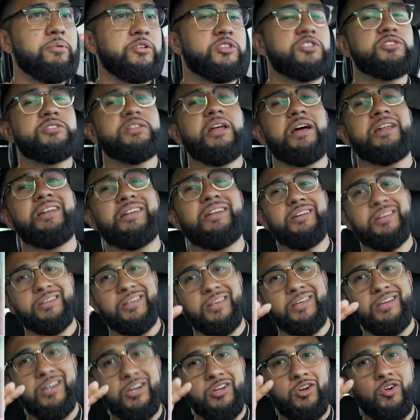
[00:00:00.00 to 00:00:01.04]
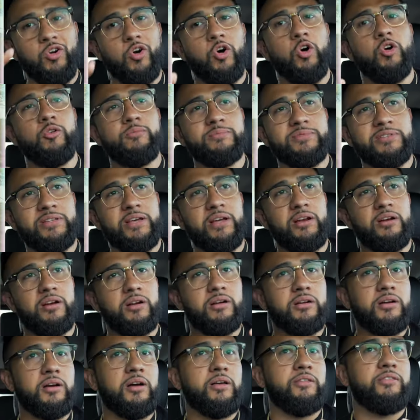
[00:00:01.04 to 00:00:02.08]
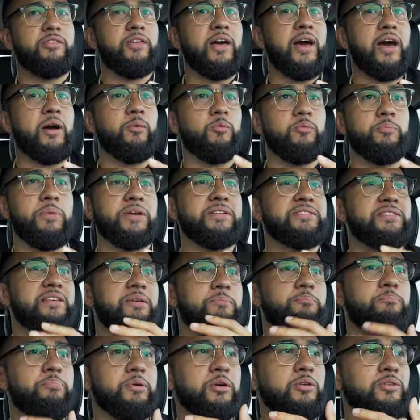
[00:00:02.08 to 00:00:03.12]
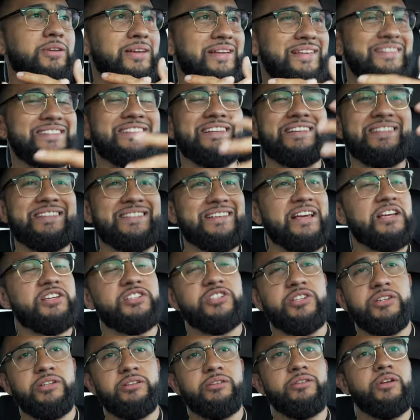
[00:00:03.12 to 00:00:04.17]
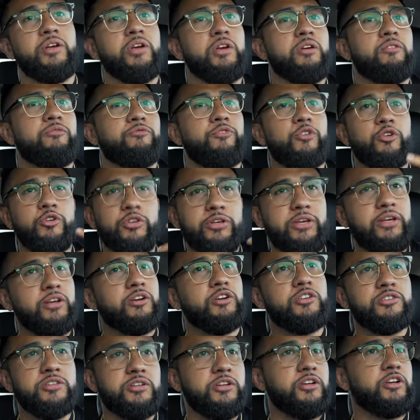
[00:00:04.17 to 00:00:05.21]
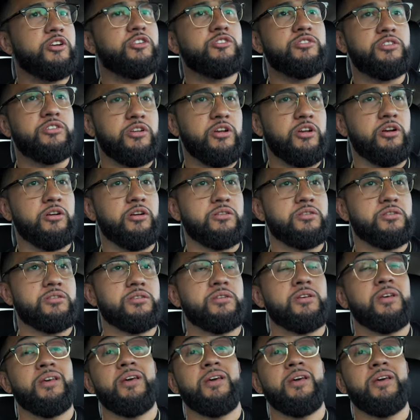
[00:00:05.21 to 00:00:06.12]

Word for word: But there's a of cookie cutter homes there uh, that were basically built in succession for years and years and years.